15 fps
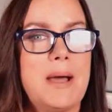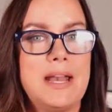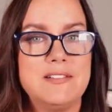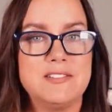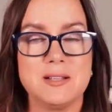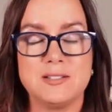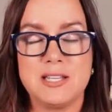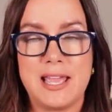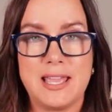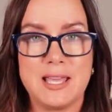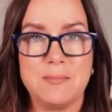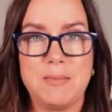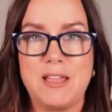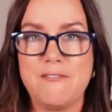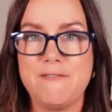have
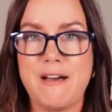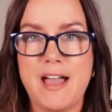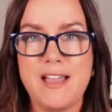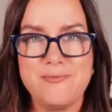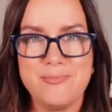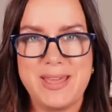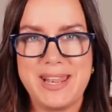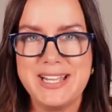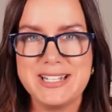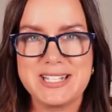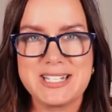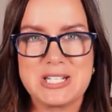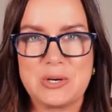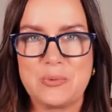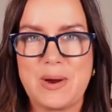taken me 5
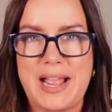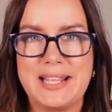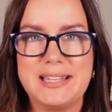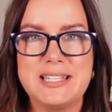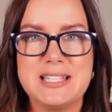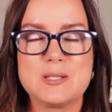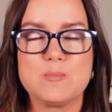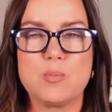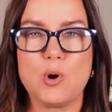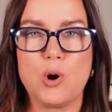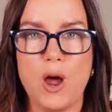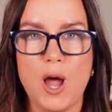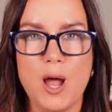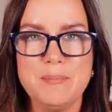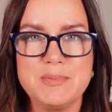minutes to write this
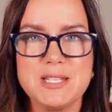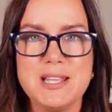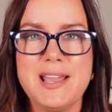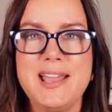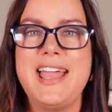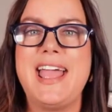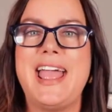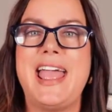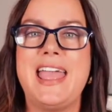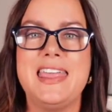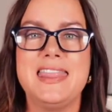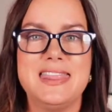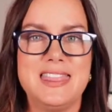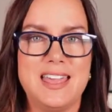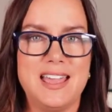prompt.
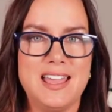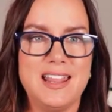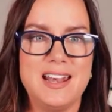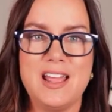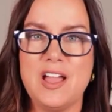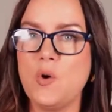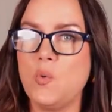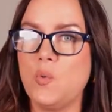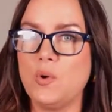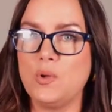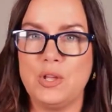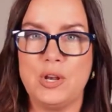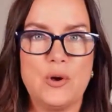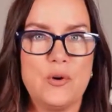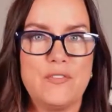And then,
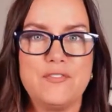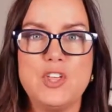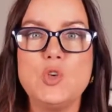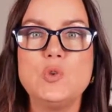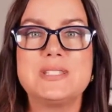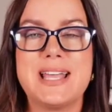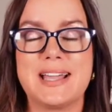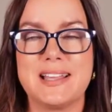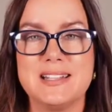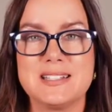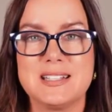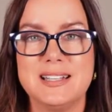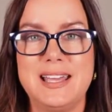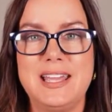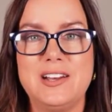a few
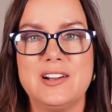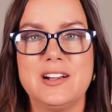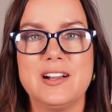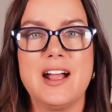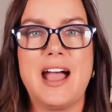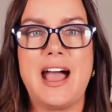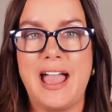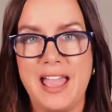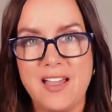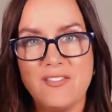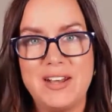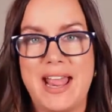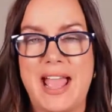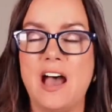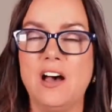seconds later, I have
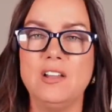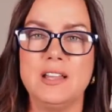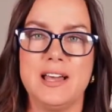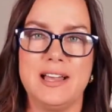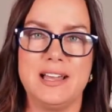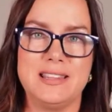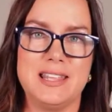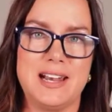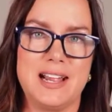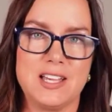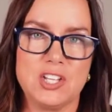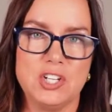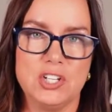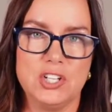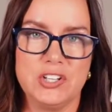an outline that I
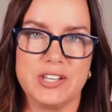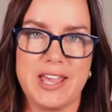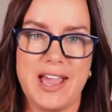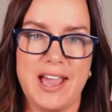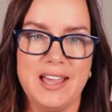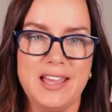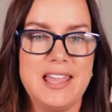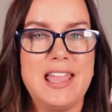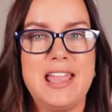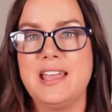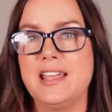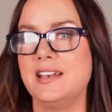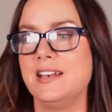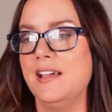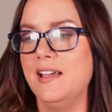can look at.
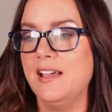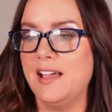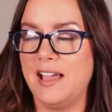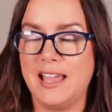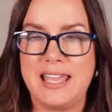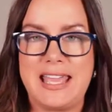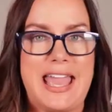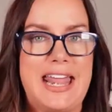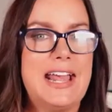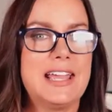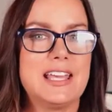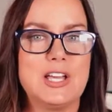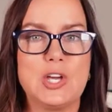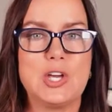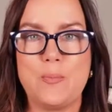And again, I
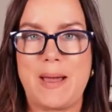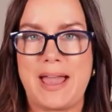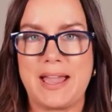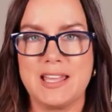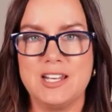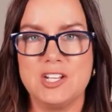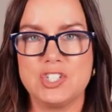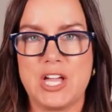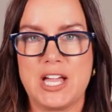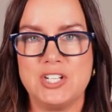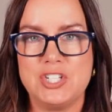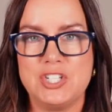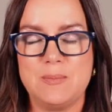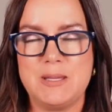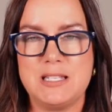can go back into Chat
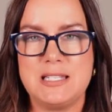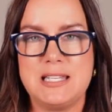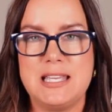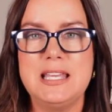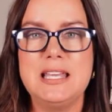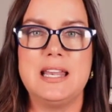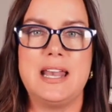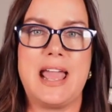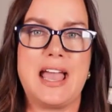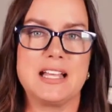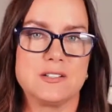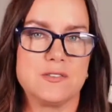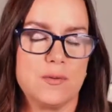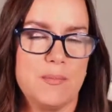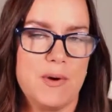GPT and
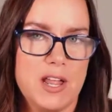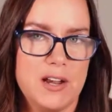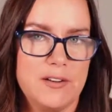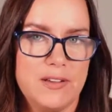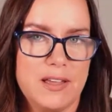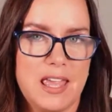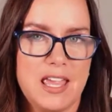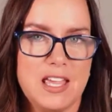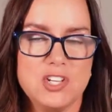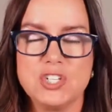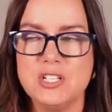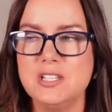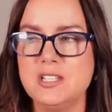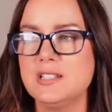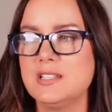ask for
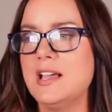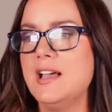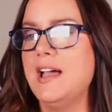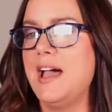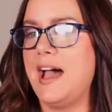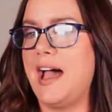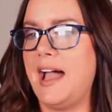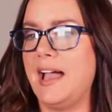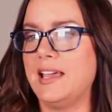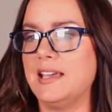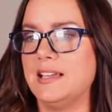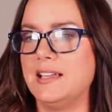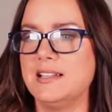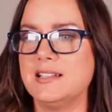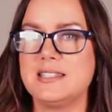modifications. I
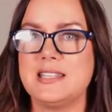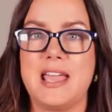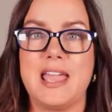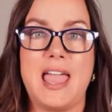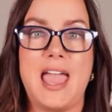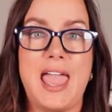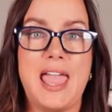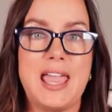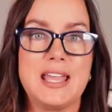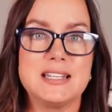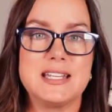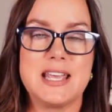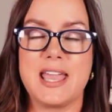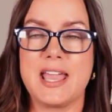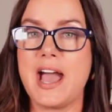can say, hey,
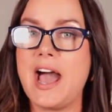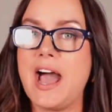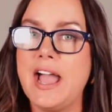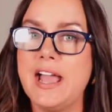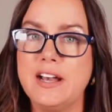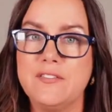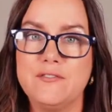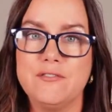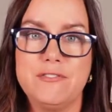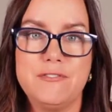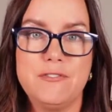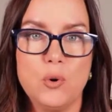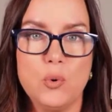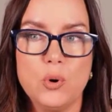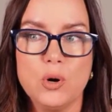take item
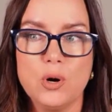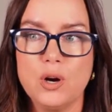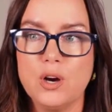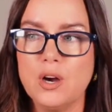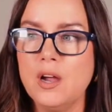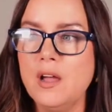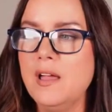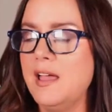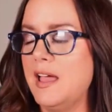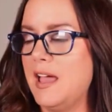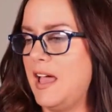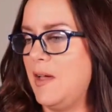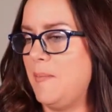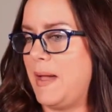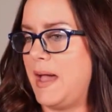4
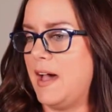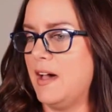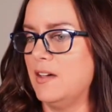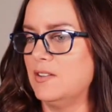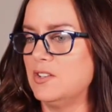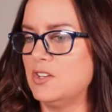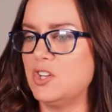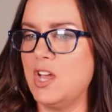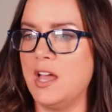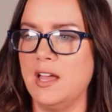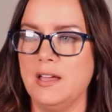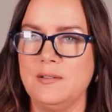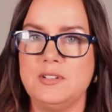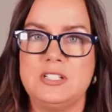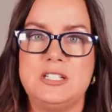about
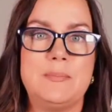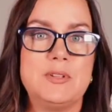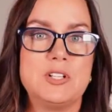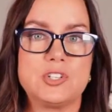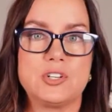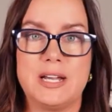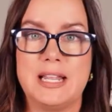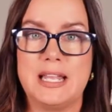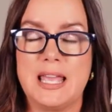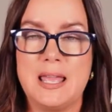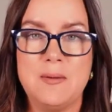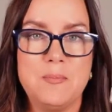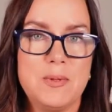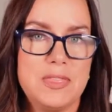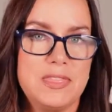demonstrating
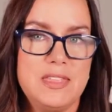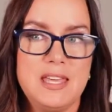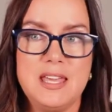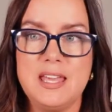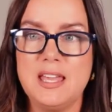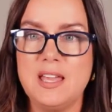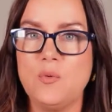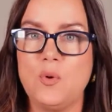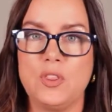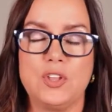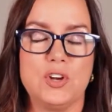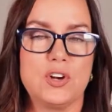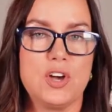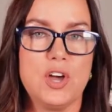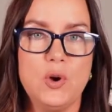empathy with
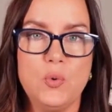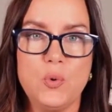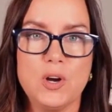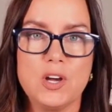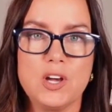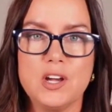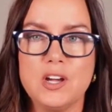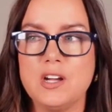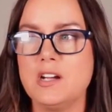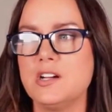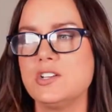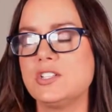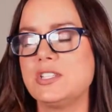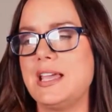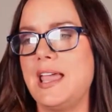your
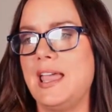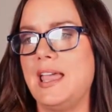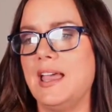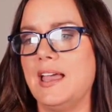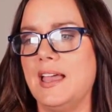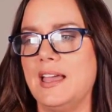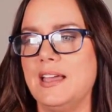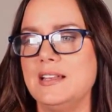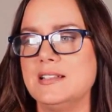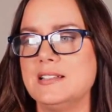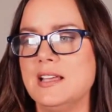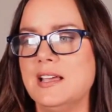coworkers and